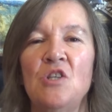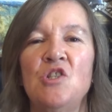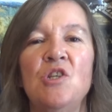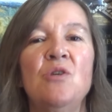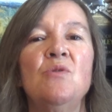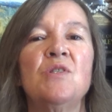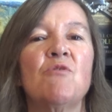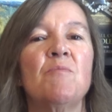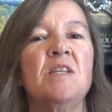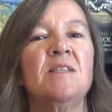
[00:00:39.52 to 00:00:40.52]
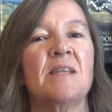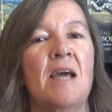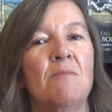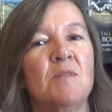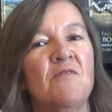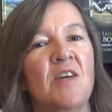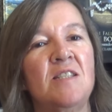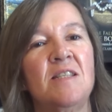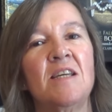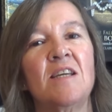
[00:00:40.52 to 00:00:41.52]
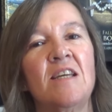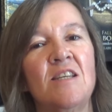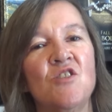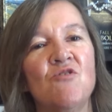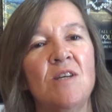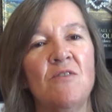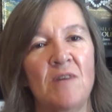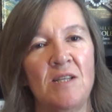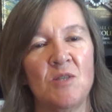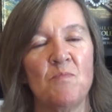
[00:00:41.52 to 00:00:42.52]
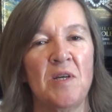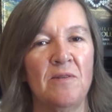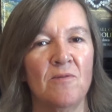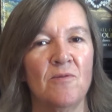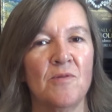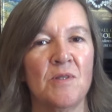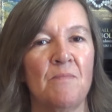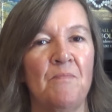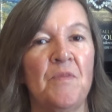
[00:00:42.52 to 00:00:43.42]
Choose from these captivating history event bundles.